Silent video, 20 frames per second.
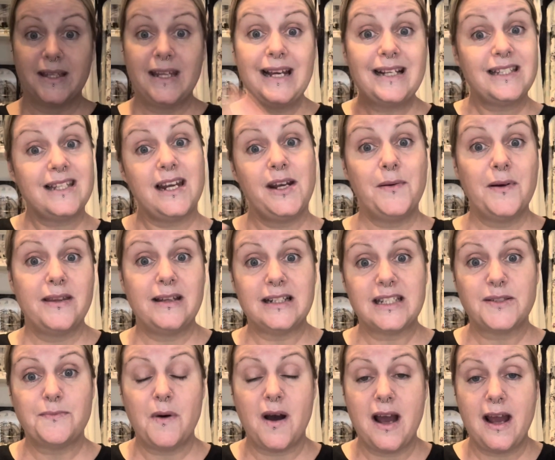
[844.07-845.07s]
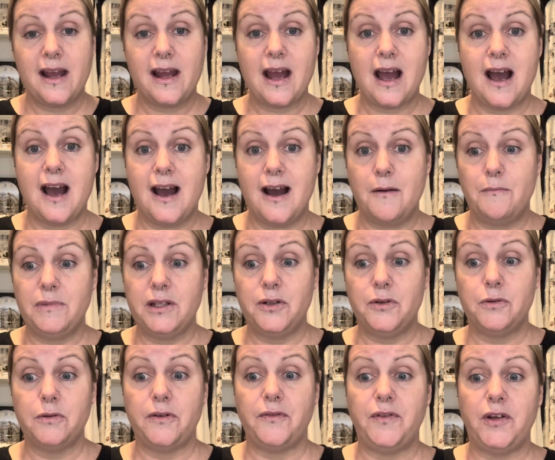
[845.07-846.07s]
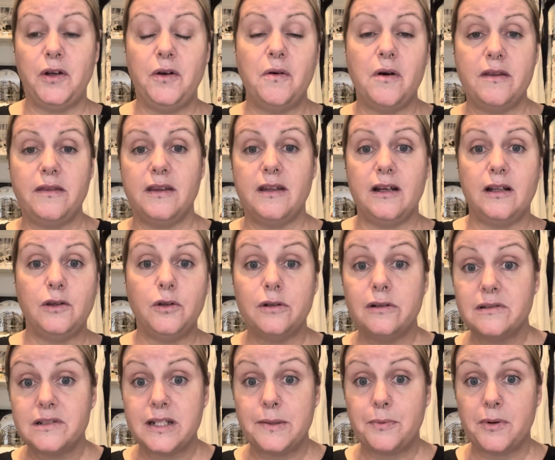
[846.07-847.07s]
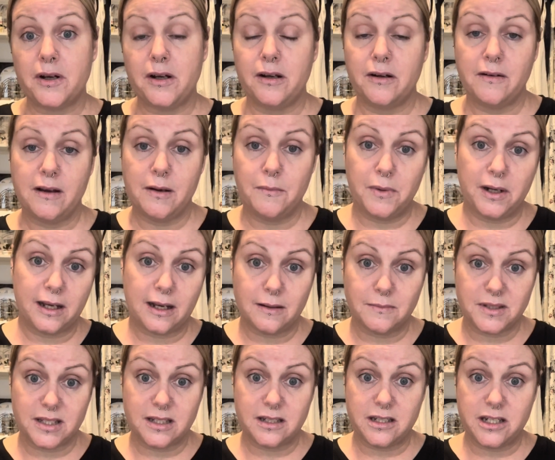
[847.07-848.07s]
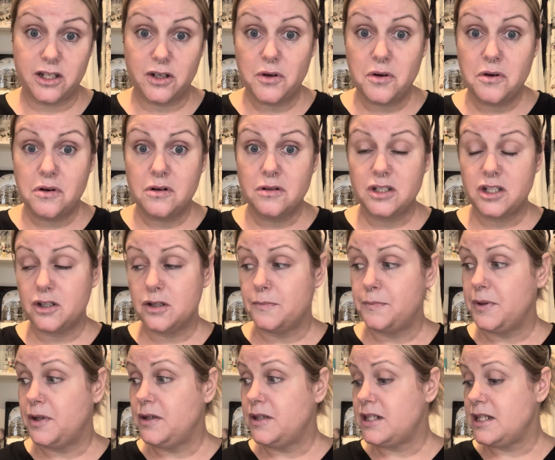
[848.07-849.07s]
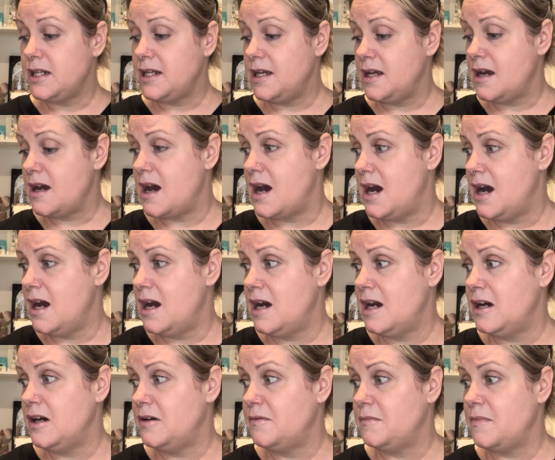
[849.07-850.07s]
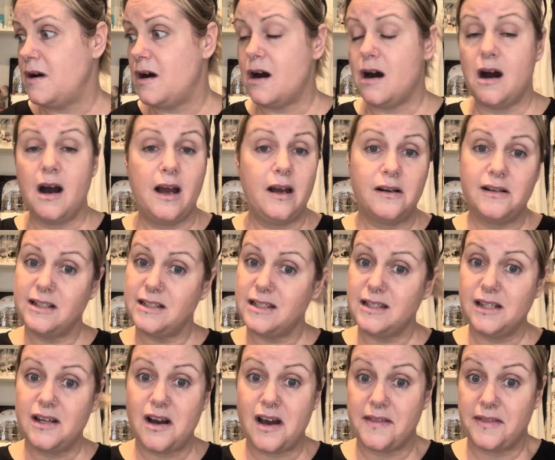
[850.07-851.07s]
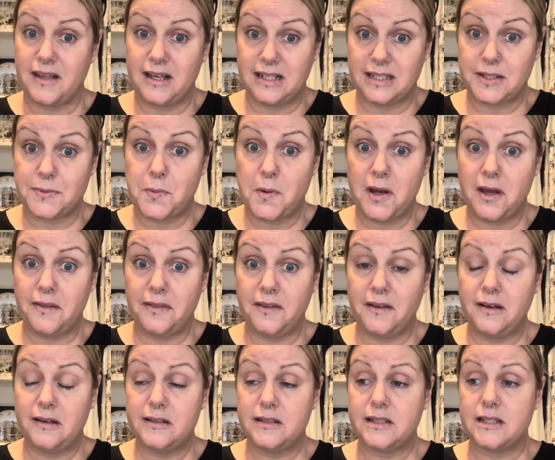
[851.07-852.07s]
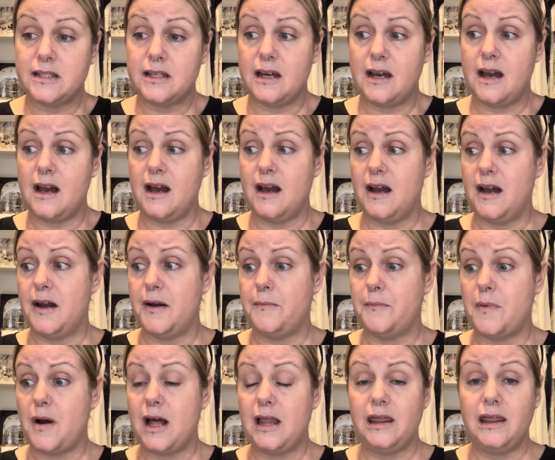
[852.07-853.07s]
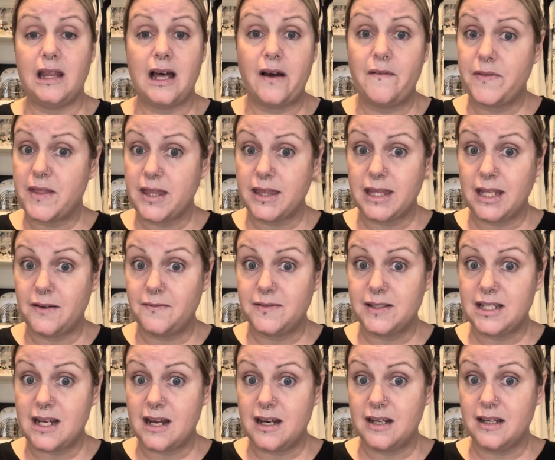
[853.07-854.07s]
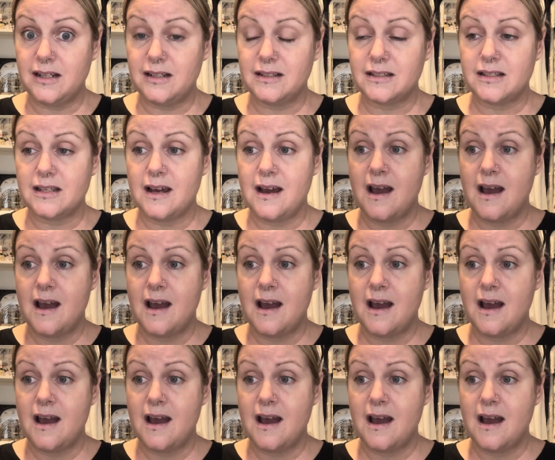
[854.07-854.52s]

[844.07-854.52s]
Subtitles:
Yes, anyway, that's my little review on the loyalty program when it comes to Dior Beauty. I think it's worth it. I love that they've done it.